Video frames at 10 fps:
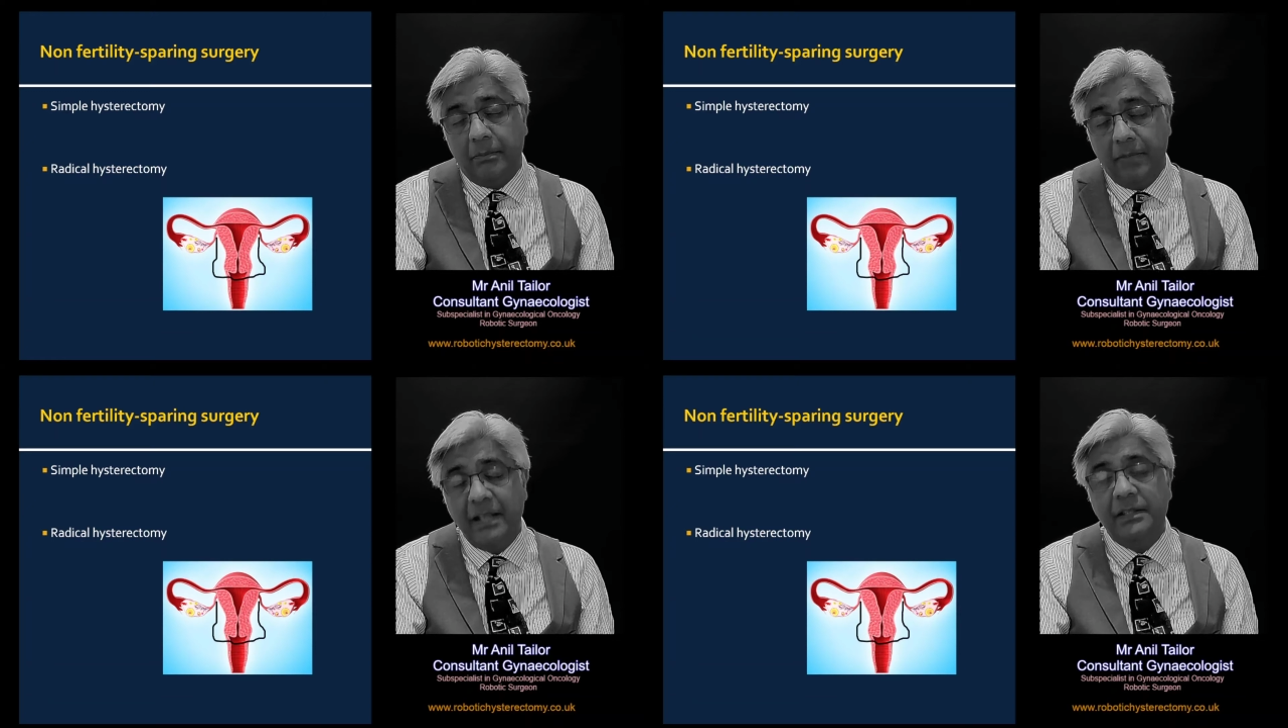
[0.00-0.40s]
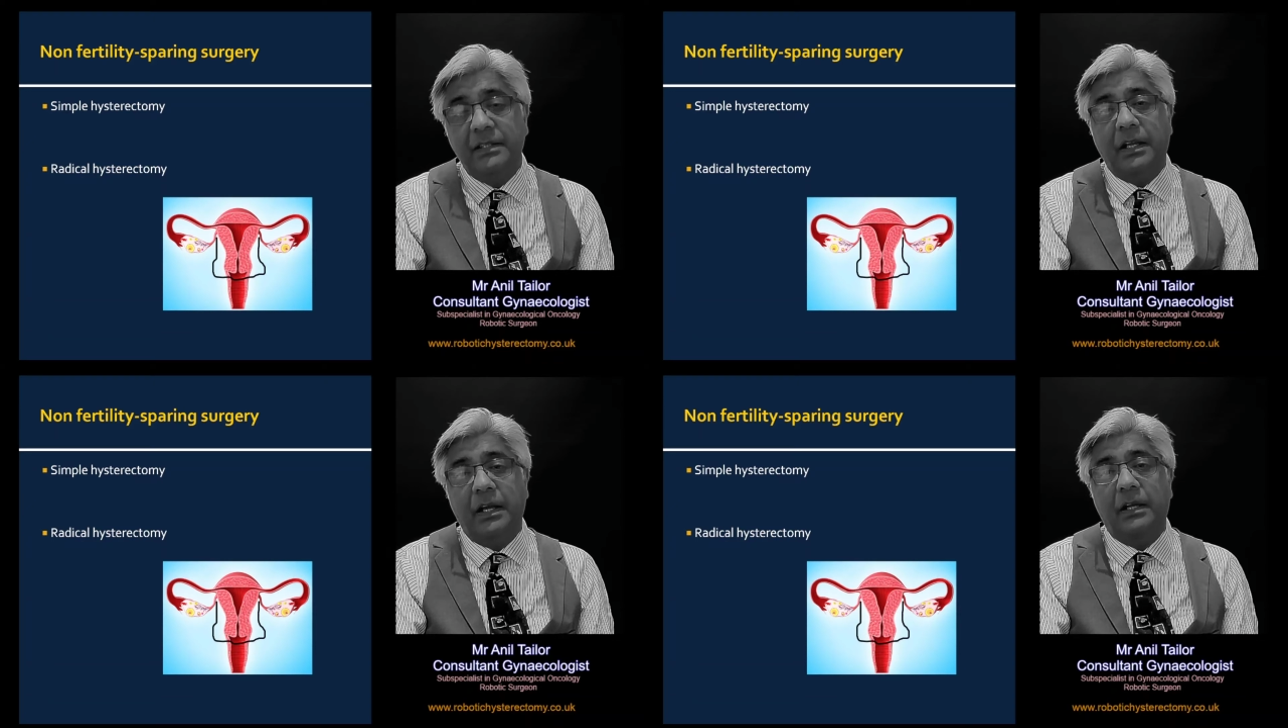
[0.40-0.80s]
make
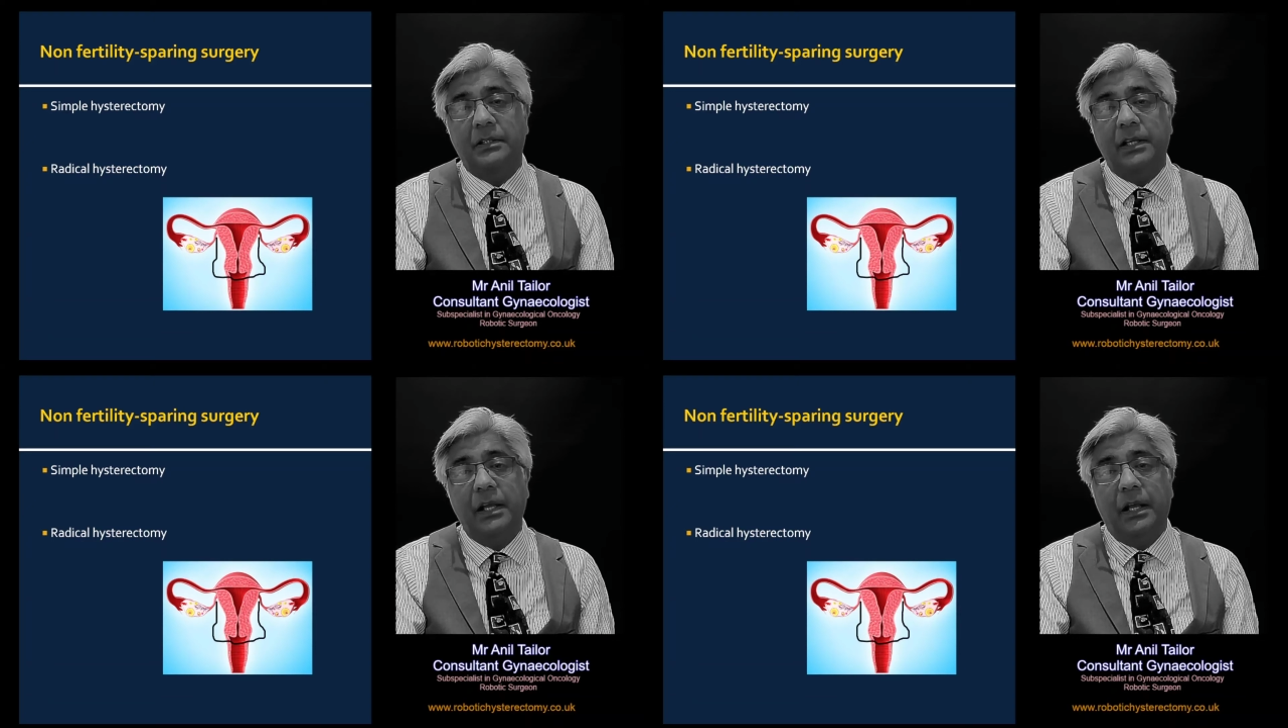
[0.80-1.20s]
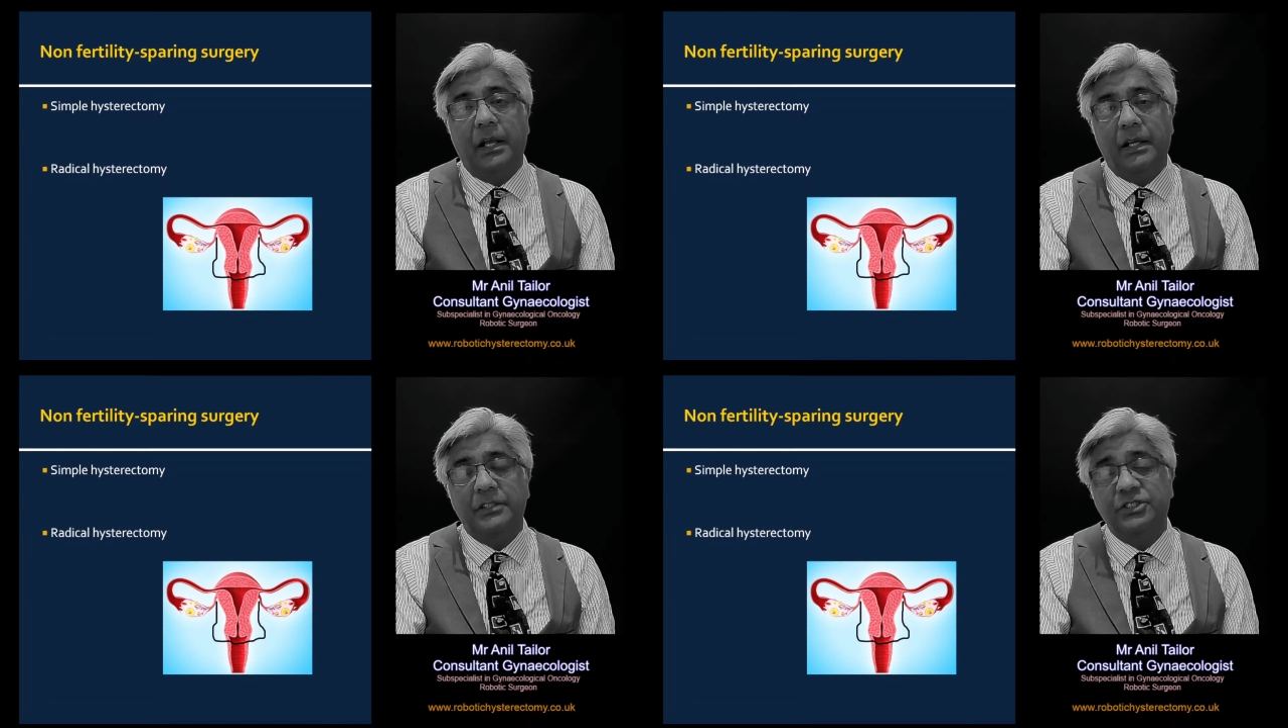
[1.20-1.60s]
the cut
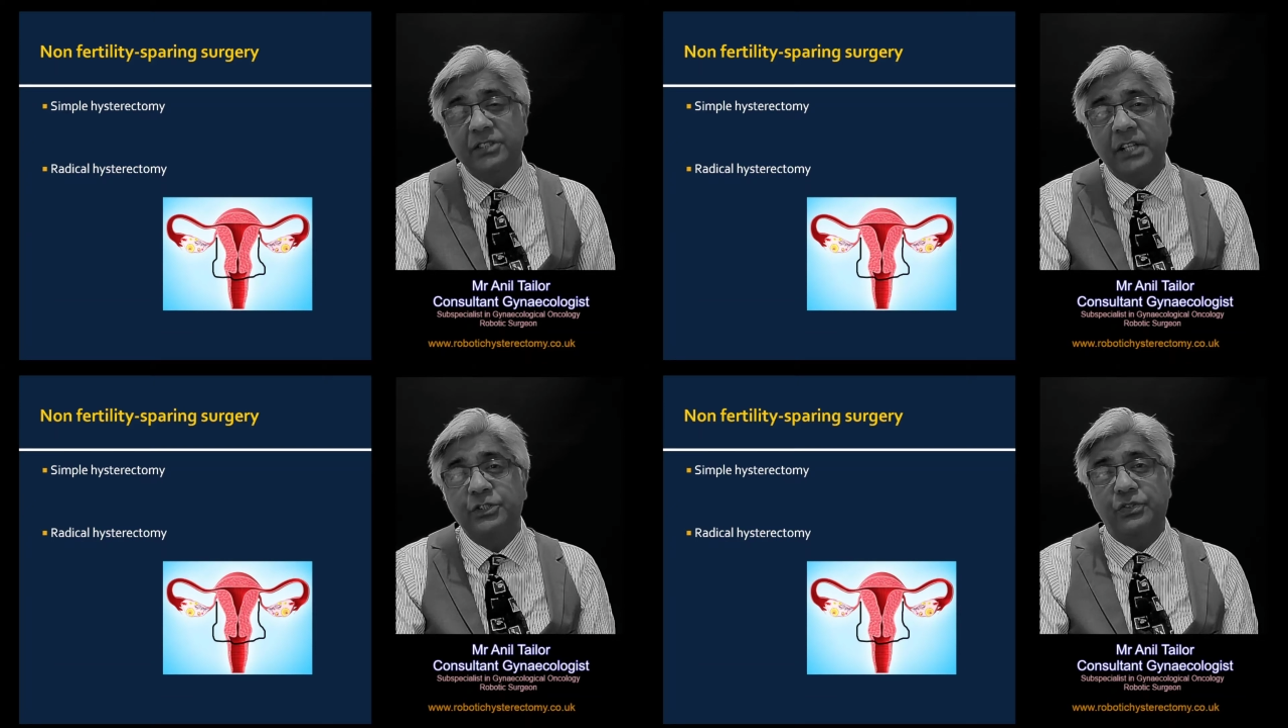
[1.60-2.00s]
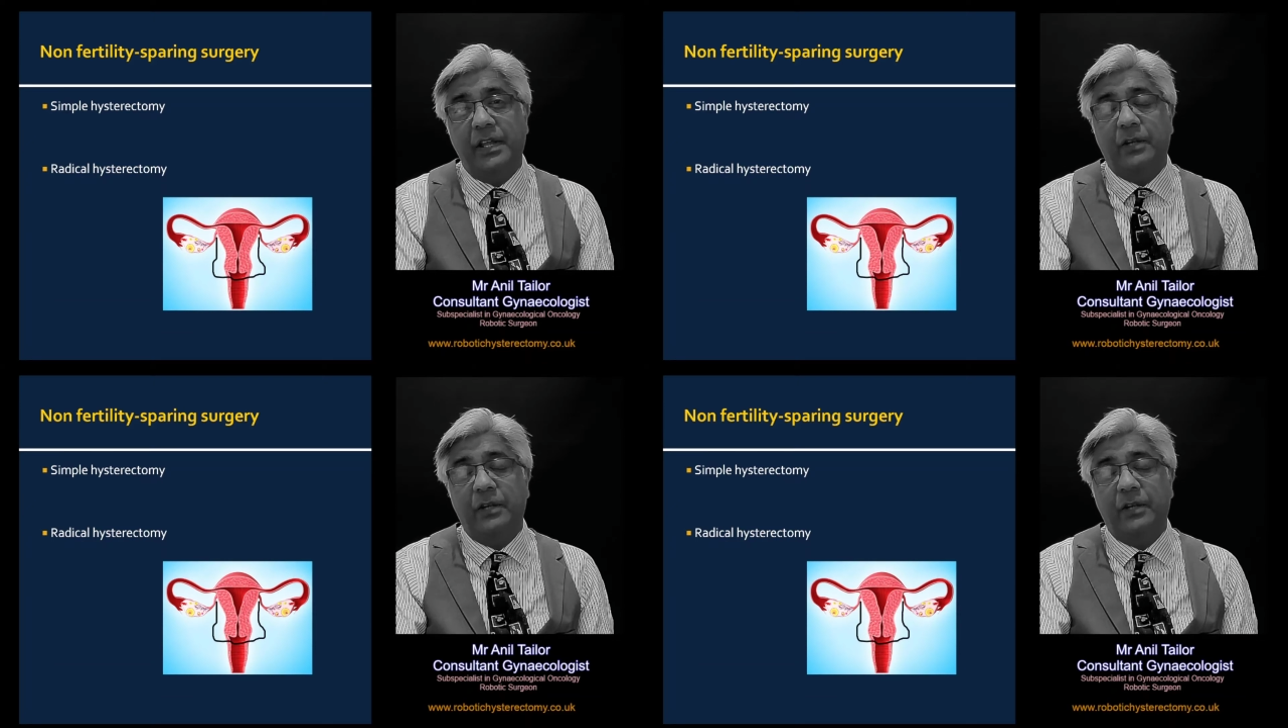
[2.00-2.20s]
such